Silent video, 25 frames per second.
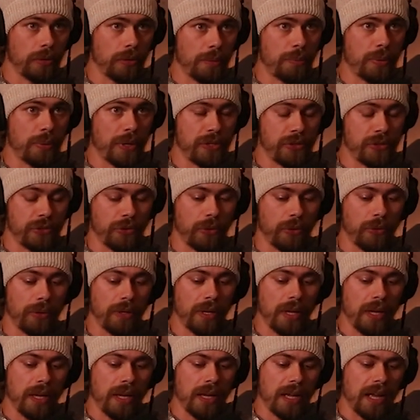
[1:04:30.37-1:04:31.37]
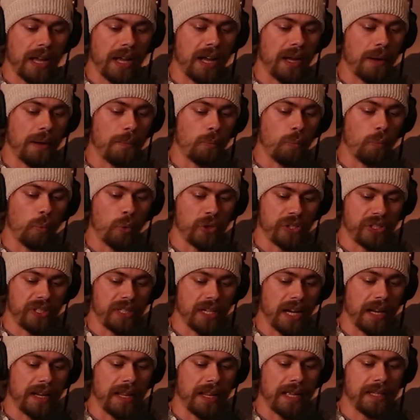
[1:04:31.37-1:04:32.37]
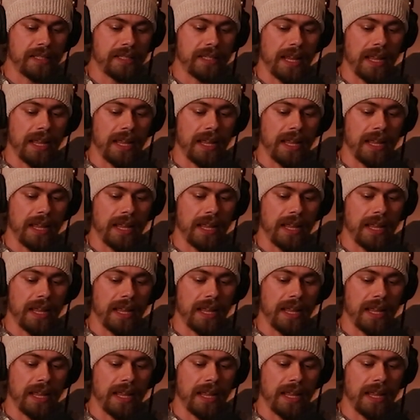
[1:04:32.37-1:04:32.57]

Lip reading: appraisal was done at.